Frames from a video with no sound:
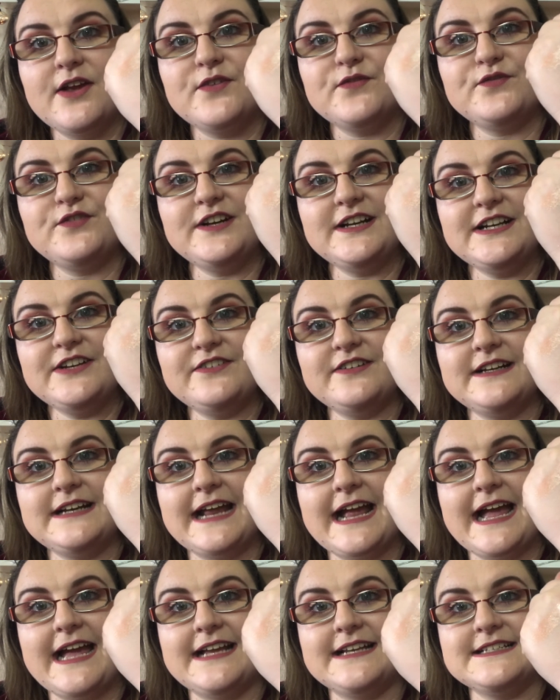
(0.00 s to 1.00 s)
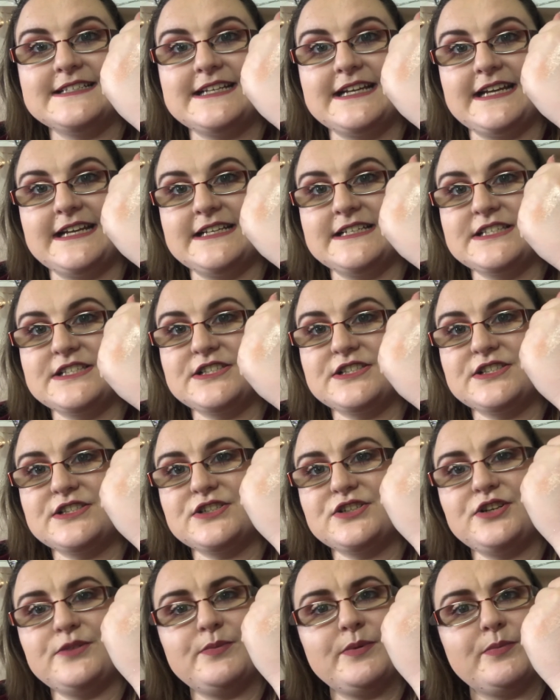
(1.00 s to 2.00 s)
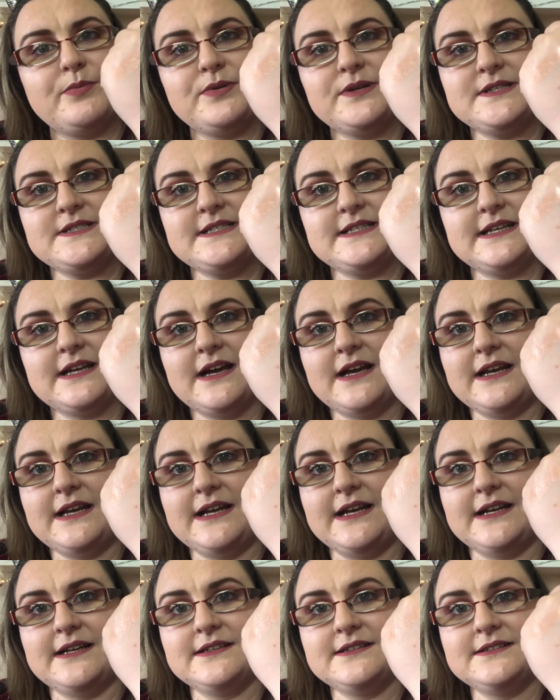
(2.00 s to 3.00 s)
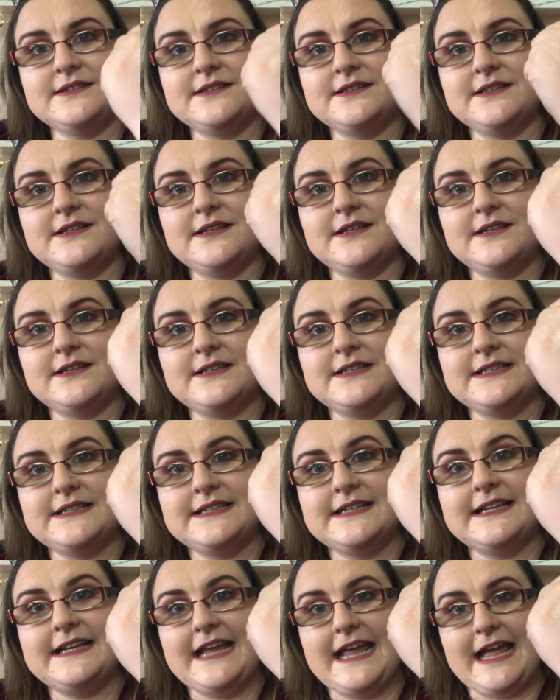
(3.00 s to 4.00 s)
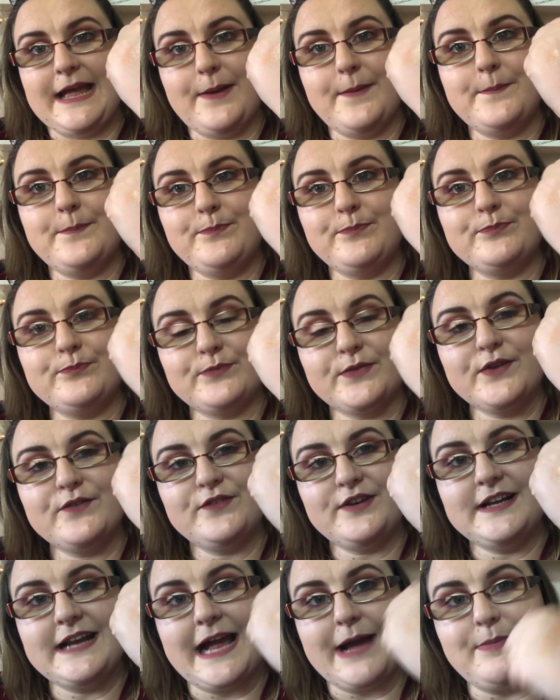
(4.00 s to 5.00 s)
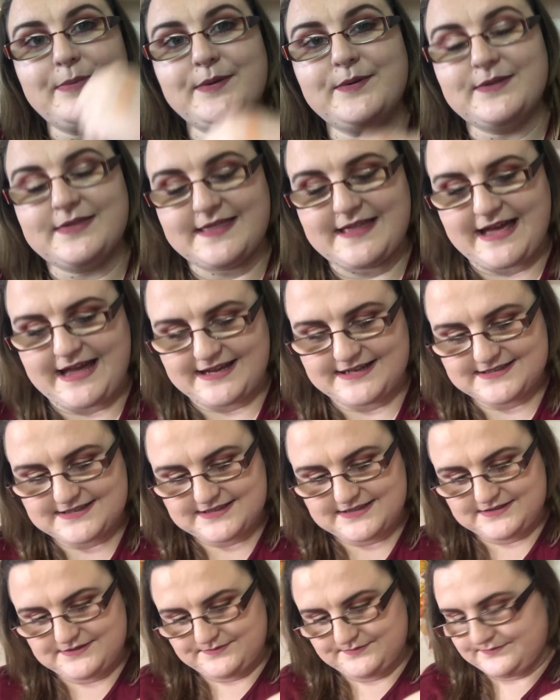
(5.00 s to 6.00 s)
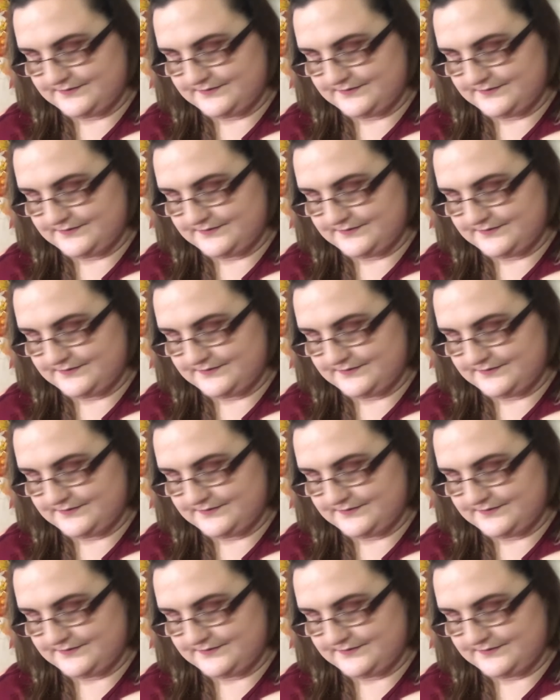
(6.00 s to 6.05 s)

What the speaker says: Really, really handy. Super pretty colour. Yeah, really happy with that.